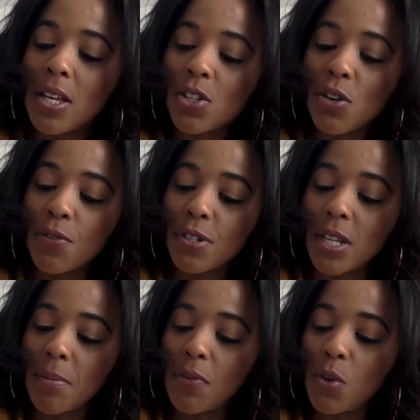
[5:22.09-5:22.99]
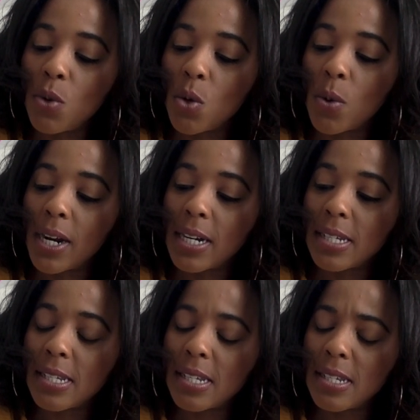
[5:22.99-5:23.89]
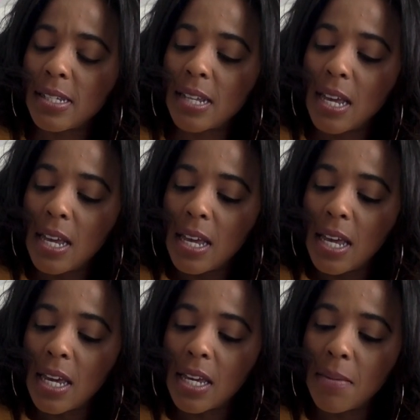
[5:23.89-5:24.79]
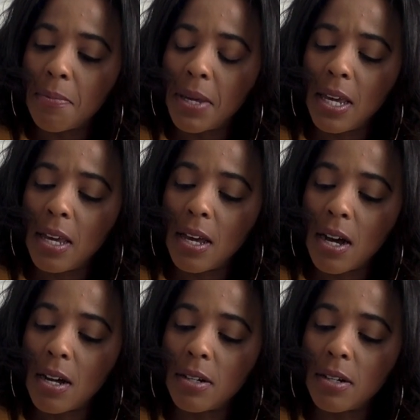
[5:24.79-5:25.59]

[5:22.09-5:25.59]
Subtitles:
So for some of you Aquariuses, it can be